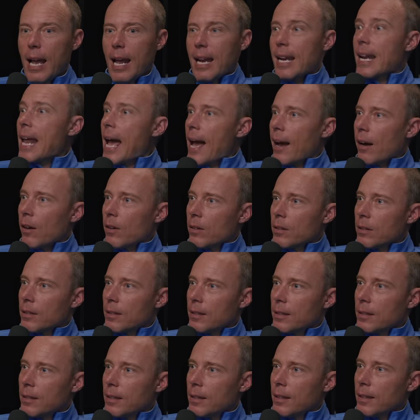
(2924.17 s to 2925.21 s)
And
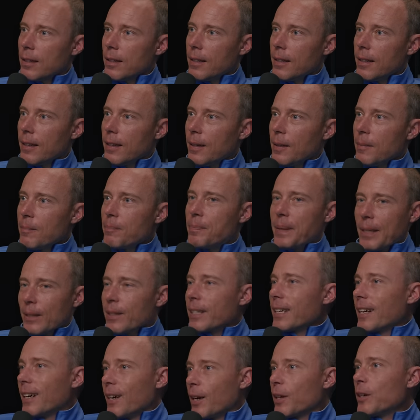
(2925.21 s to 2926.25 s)
now,
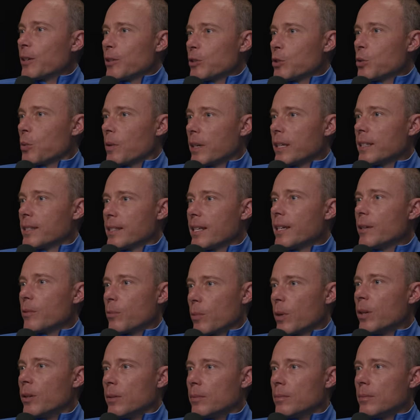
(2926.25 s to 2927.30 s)
building a
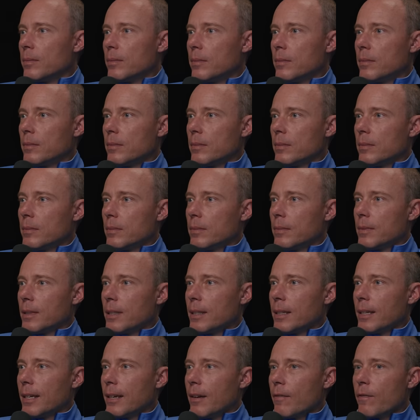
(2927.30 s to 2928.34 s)
120-seat room
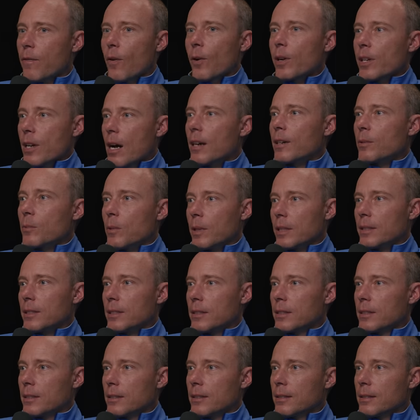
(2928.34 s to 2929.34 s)
for young ones.